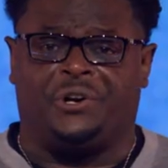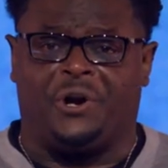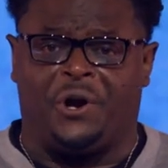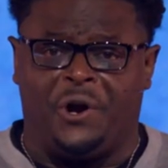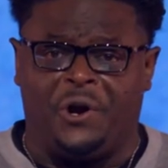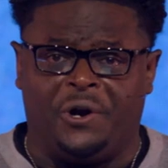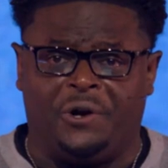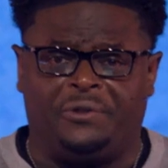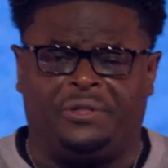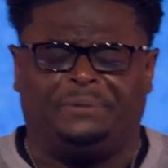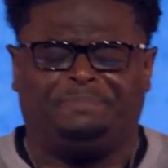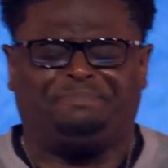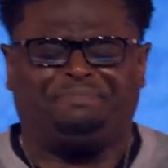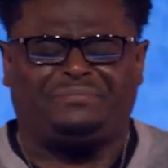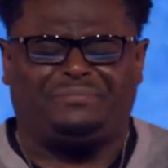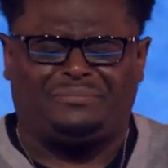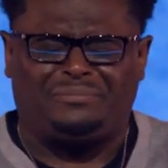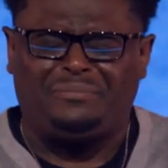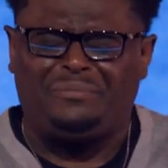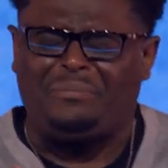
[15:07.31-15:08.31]
on earth.
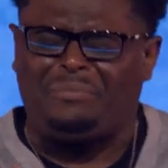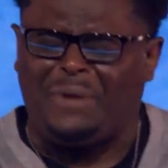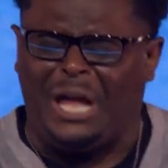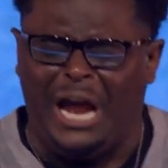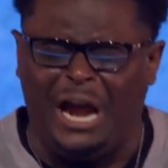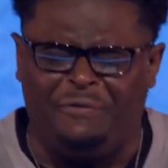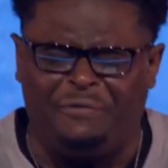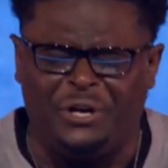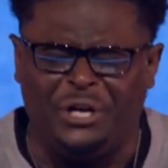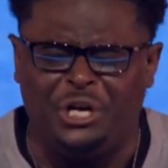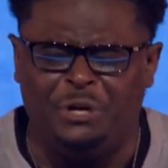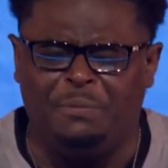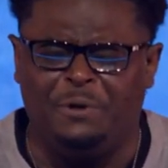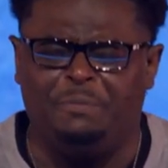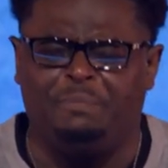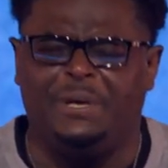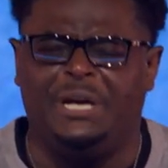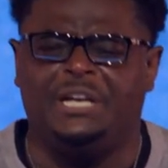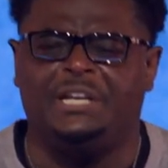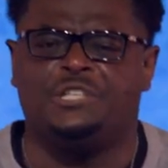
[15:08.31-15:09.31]
Every
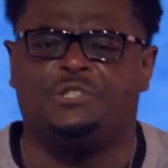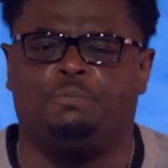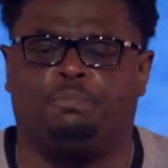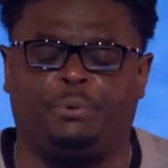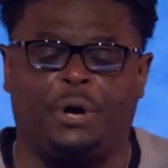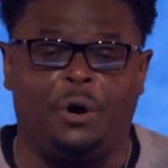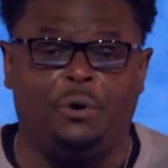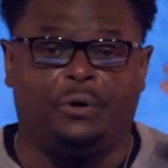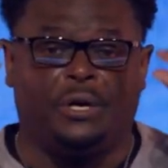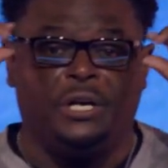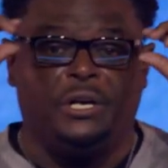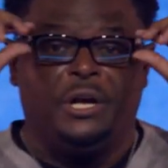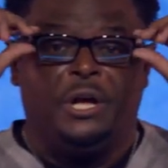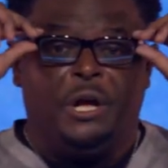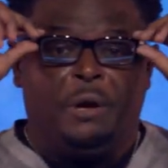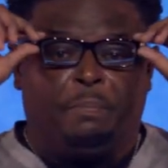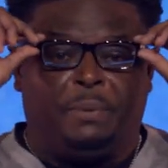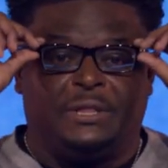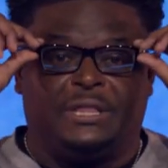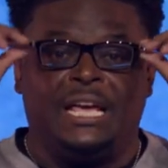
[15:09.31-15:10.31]
human being is broken.
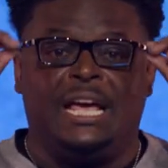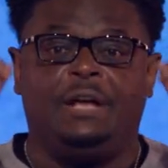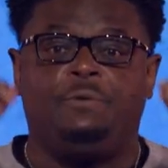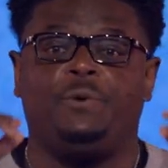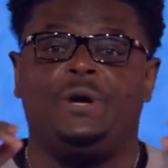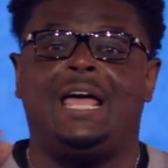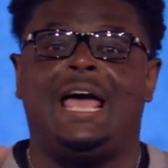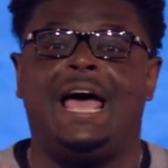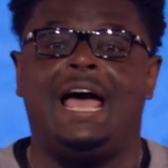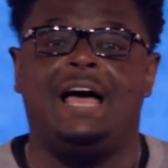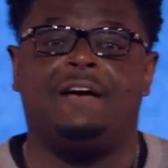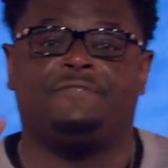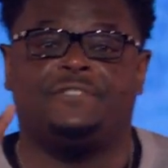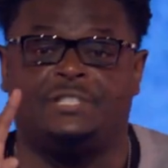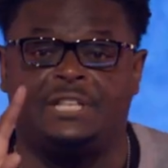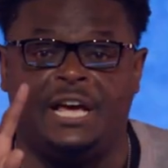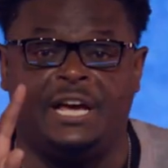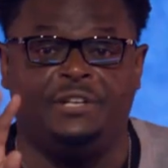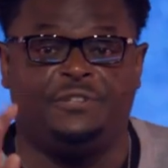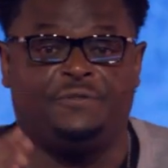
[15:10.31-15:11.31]
But then we have
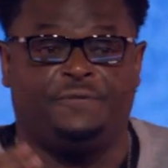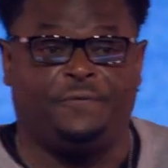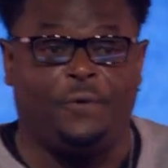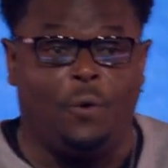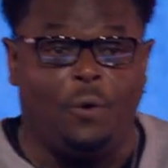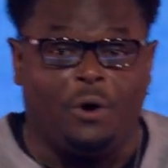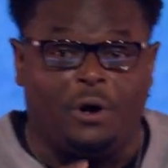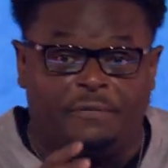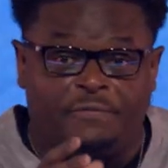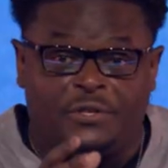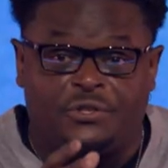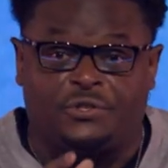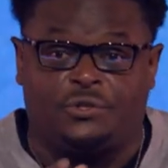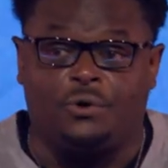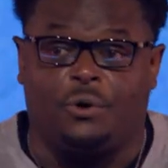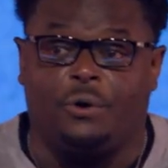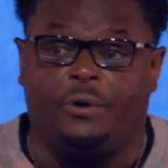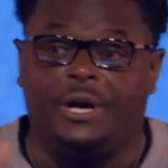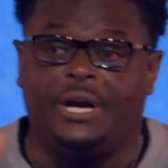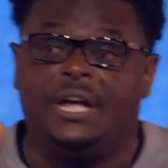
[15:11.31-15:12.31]
stage four of the
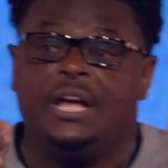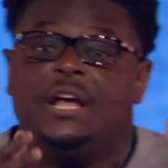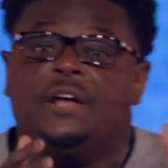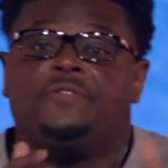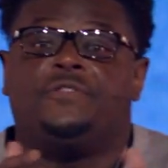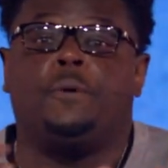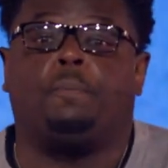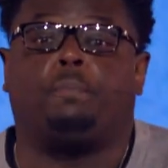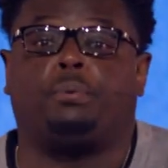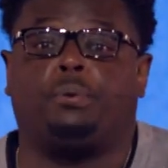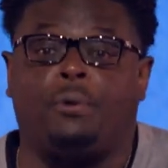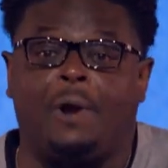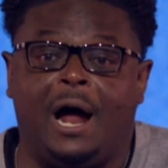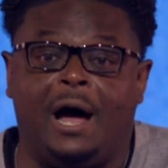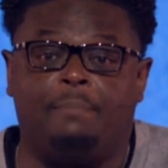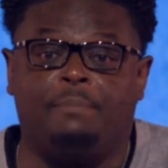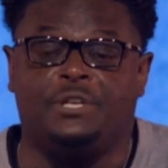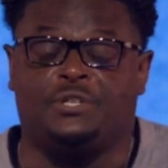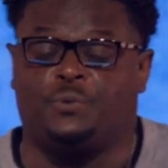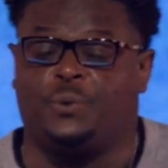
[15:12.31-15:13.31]
story, the
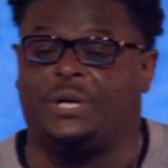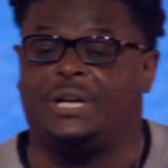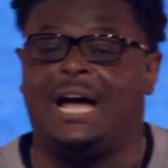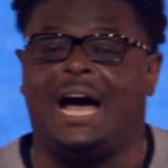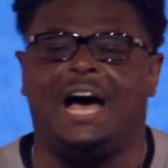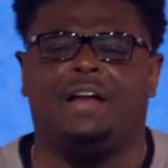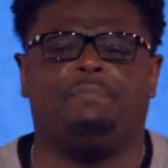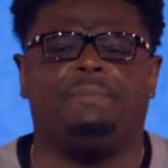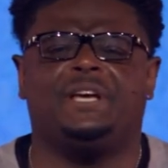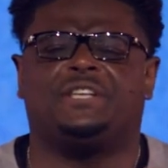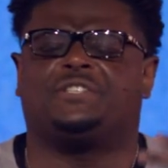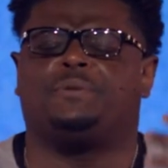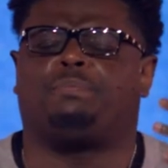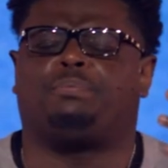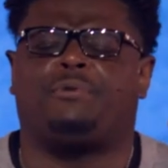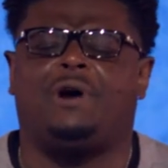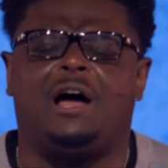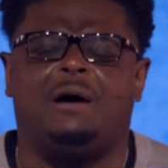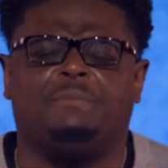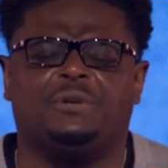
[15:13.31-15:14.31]
promise, where God makes a
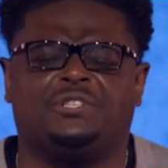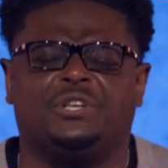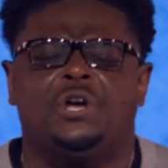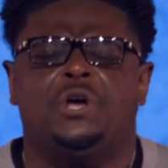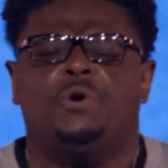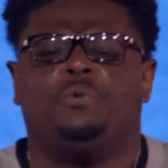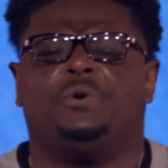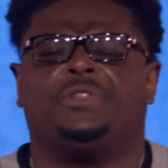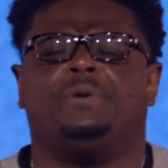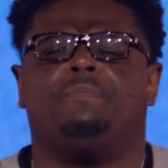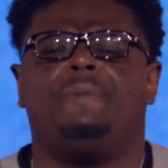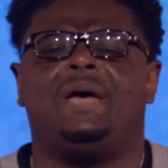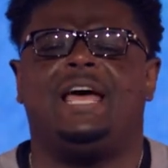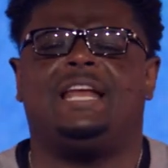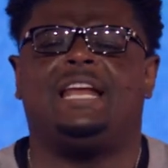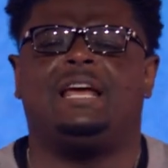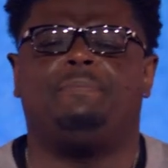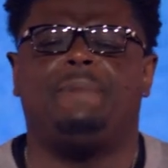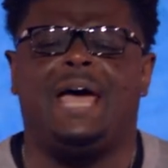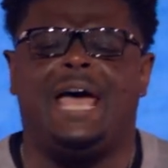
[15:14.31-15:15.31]
promise with a
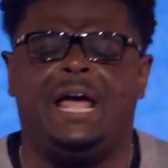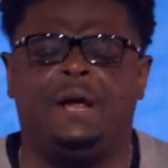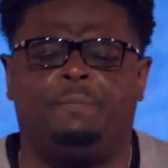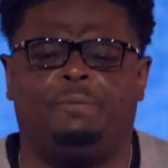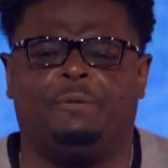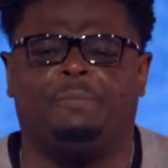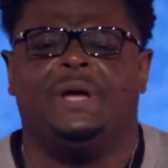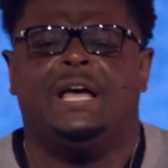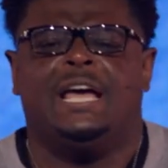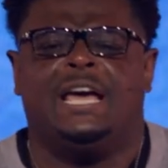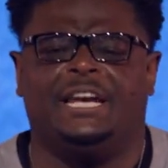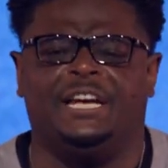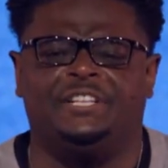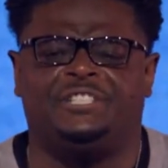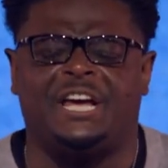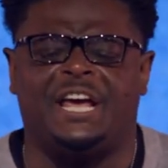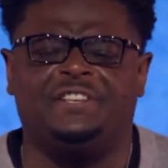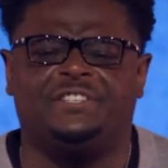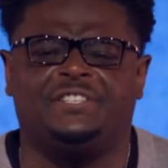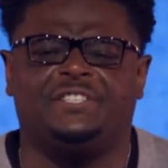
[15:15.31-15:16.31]
man named Abram, and he
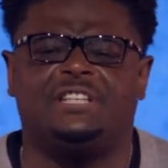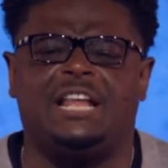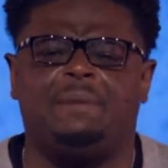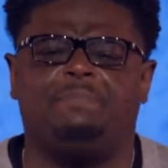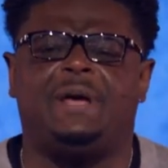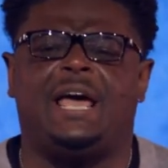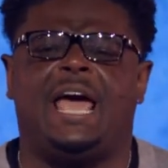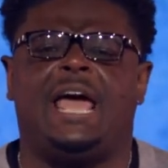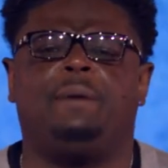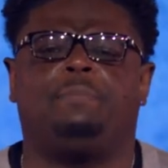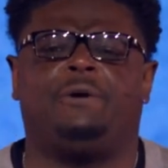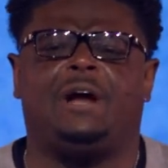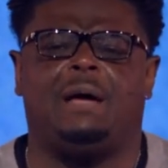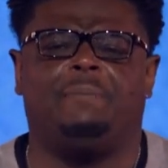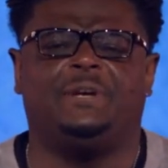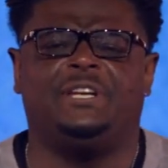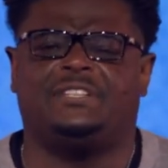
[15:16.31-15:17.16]
changes his name to Abraham,